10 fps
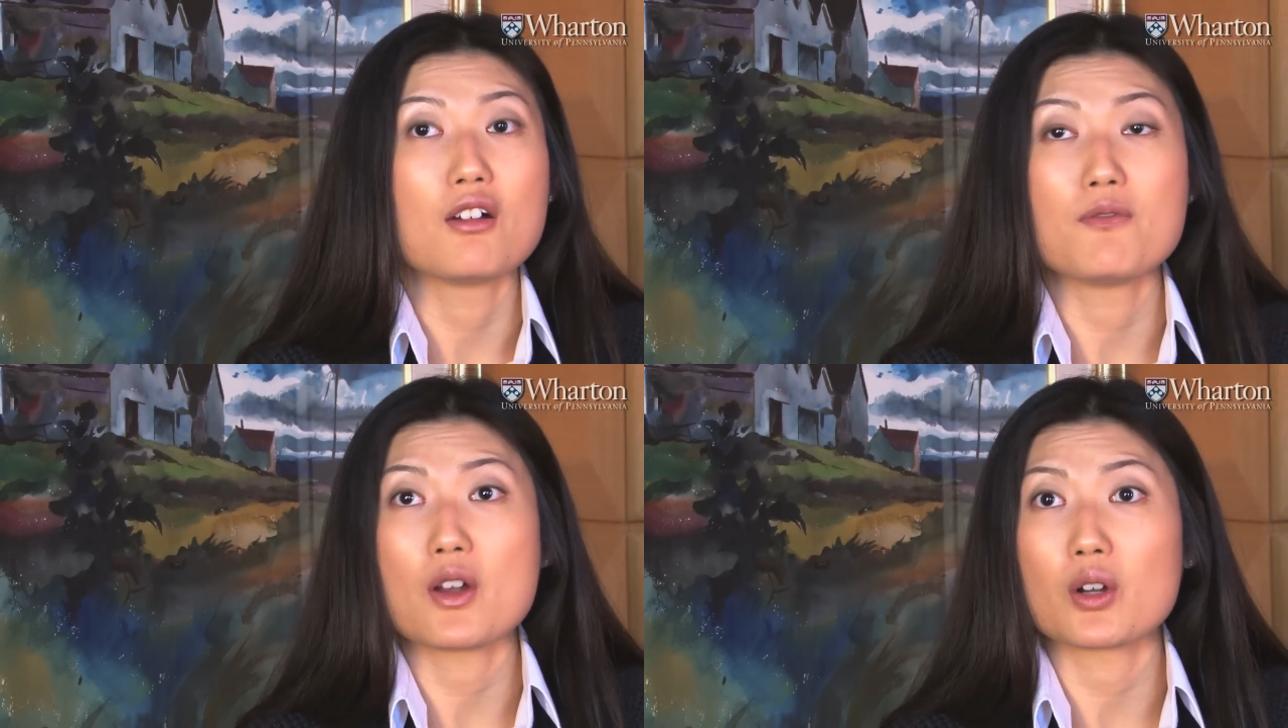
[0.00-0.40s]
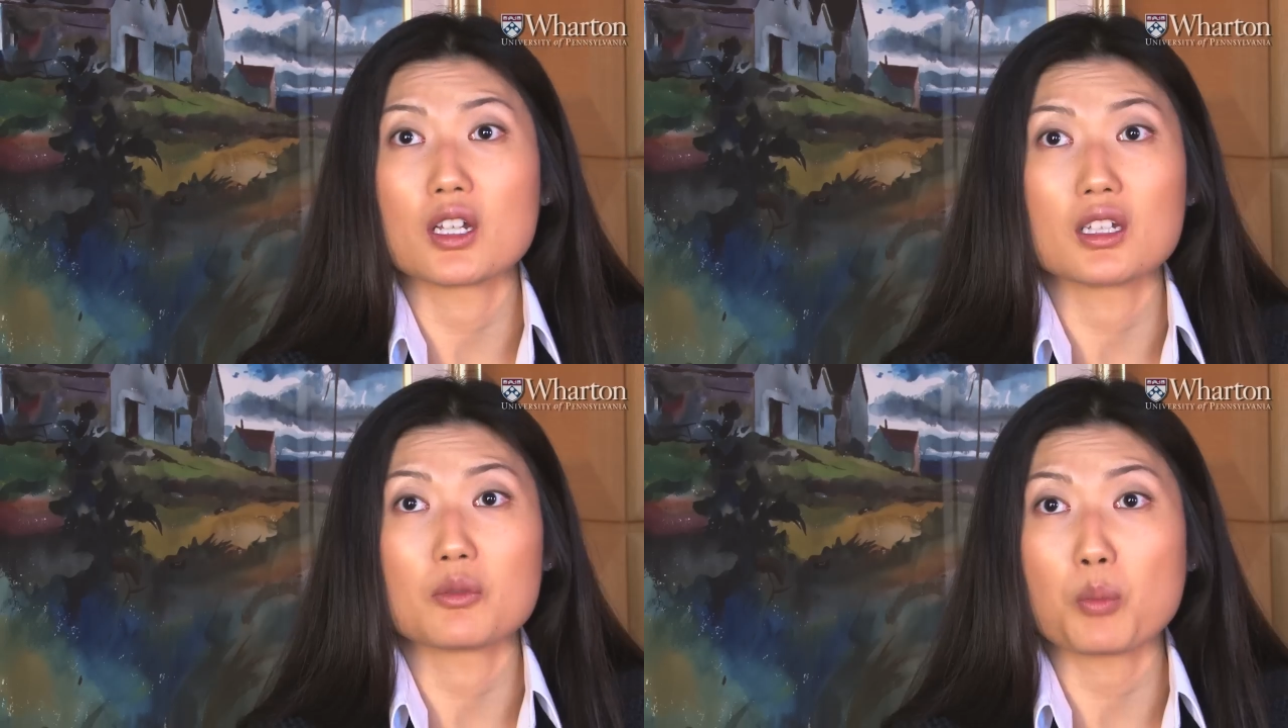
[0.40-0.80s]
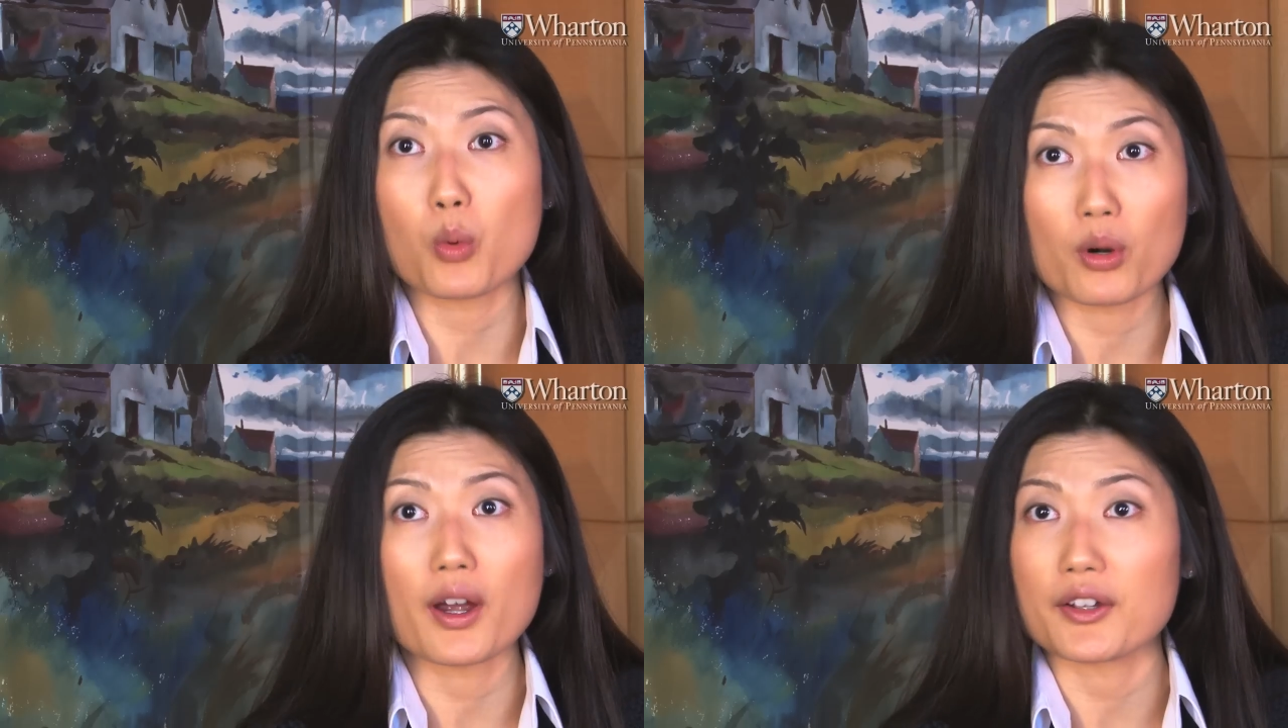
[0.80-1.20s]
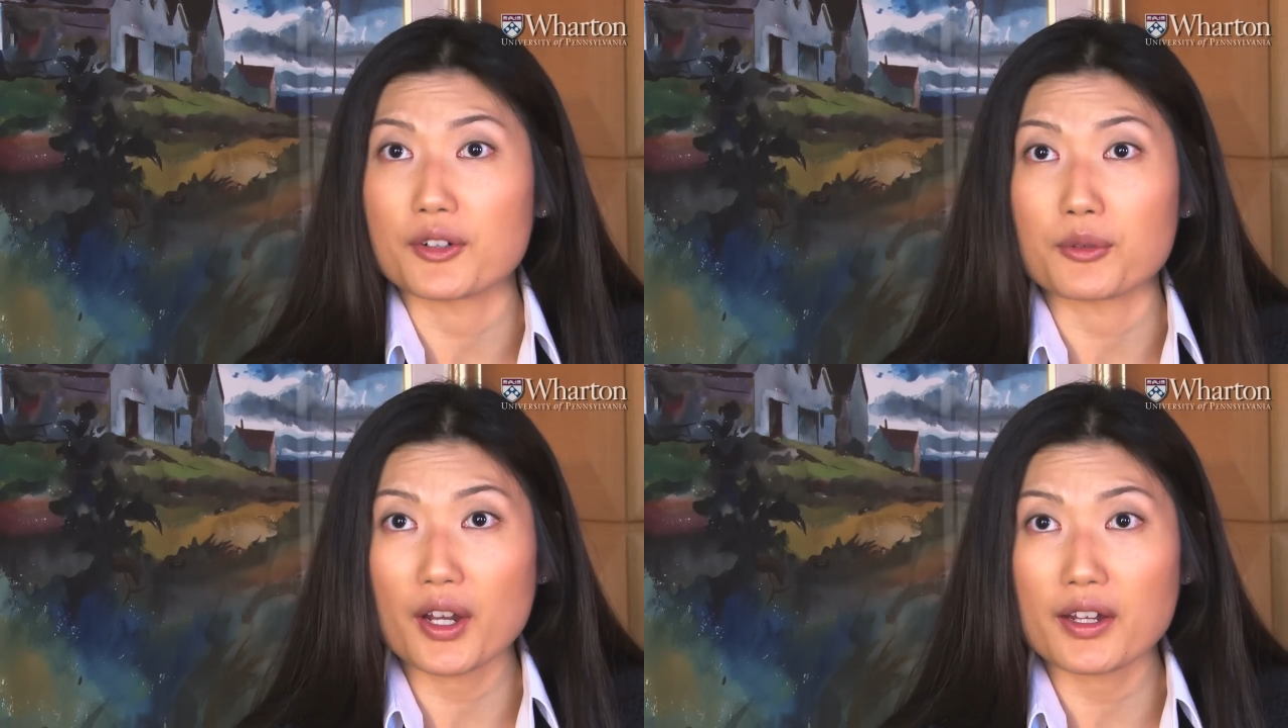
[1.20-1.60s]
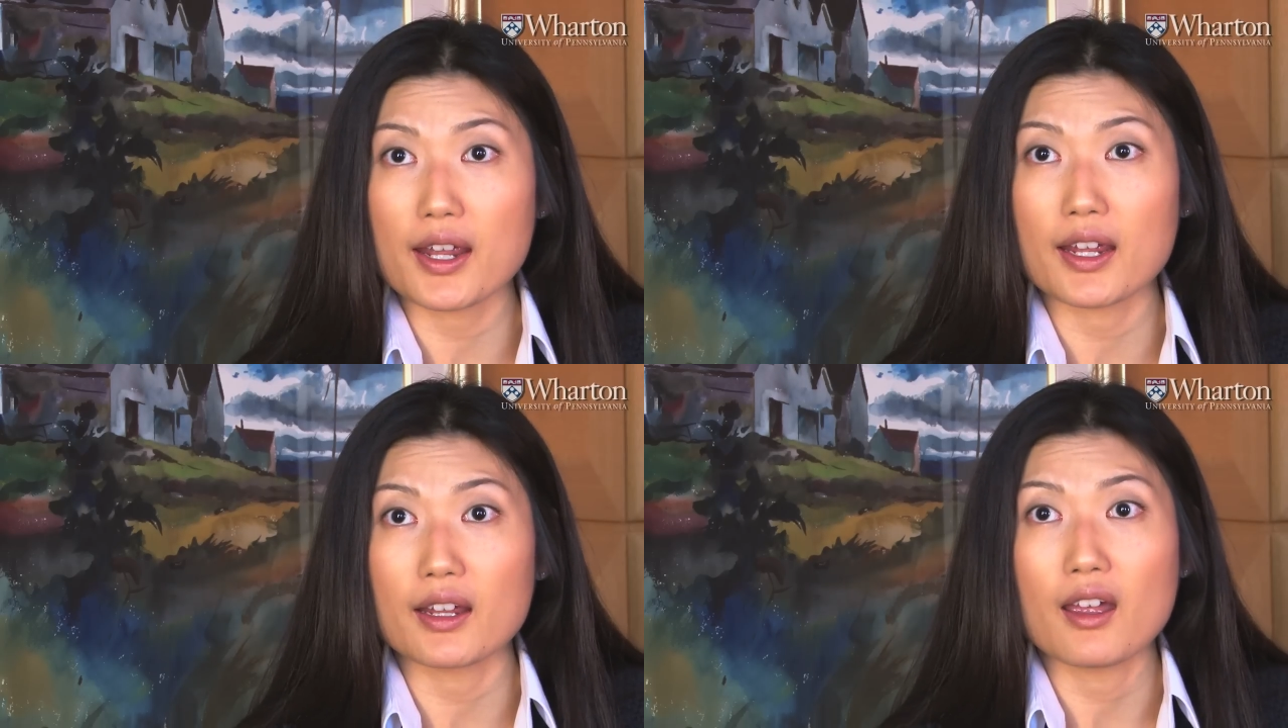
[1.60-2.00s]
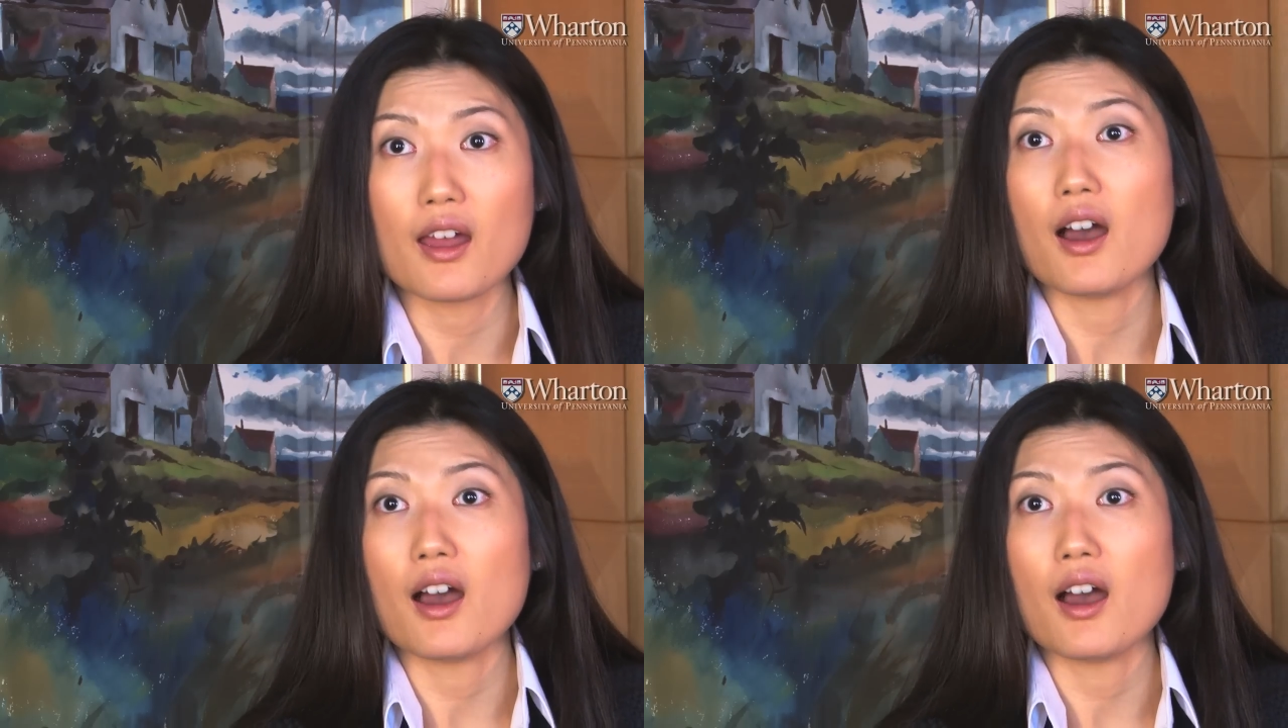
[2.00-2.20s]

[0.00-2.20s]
very poor underwriting,